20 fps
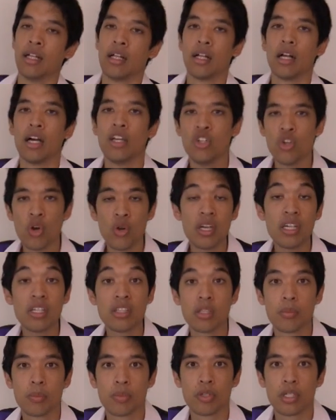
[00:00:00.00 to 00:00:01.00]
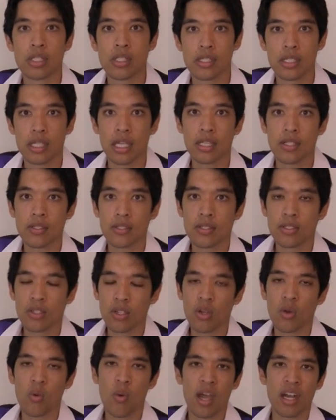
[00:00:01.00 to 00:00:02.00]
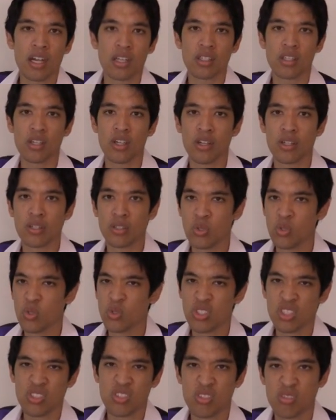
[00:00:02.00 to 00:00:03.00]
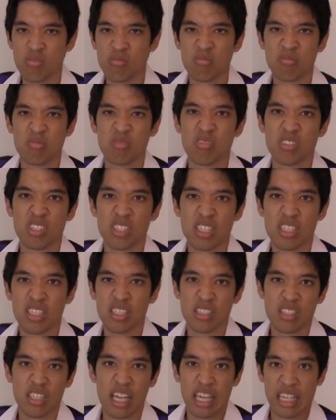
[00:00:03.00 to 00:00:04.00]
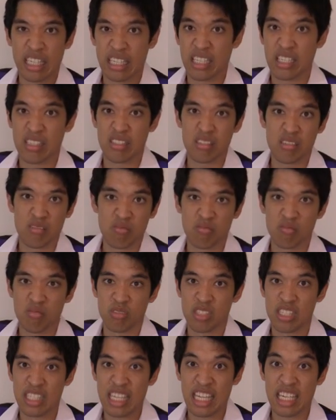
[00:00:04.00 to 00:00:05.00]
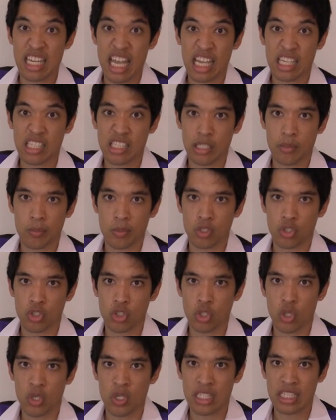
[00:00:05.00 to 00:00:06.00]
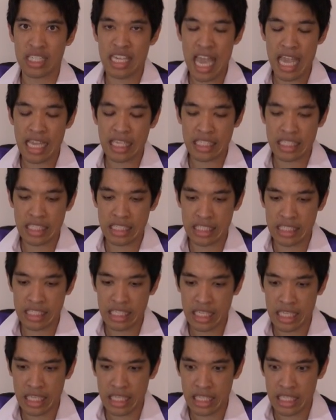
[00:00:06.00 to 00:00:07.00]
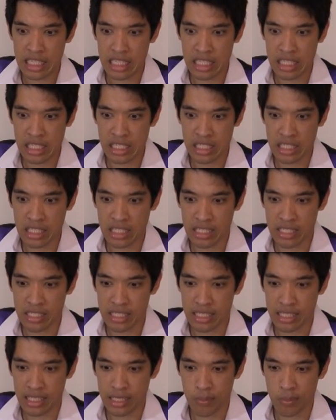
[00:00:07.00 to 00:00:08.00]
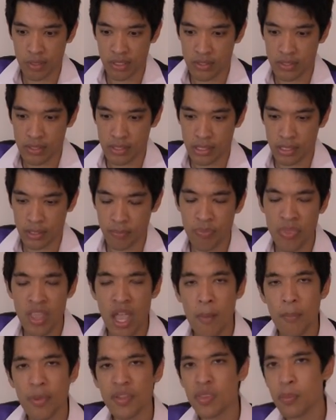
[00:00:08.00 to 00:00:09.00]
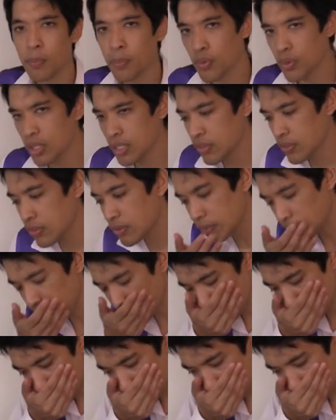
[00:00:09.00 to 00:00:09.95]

annoyed the princess quite a lot, who just, I guess, sat next to him and shot daggers into his sleeping skull. But the prince,